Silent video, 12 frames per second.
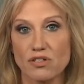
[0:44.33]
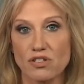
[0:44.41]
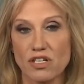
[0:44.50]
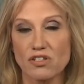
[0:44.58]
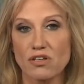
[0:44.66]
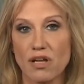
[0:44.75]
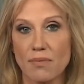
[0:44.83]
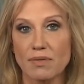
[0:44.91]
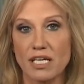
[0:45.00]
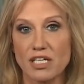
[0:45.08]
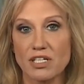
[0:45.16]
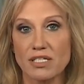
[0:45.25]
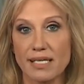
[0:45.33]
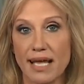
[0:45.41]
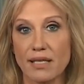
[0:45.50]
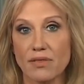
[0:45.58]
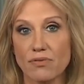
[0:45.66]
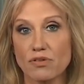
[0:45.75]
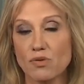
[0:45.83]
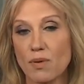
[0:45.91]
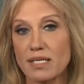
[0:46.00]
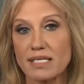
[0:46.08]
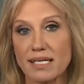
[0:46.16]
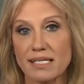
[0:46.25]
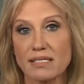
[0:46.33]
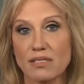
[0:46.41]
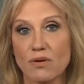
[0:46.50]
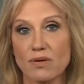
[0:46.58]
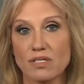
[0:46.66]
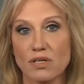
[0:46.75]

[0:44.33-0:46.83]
judicial nominations getting through 26 in the U.S.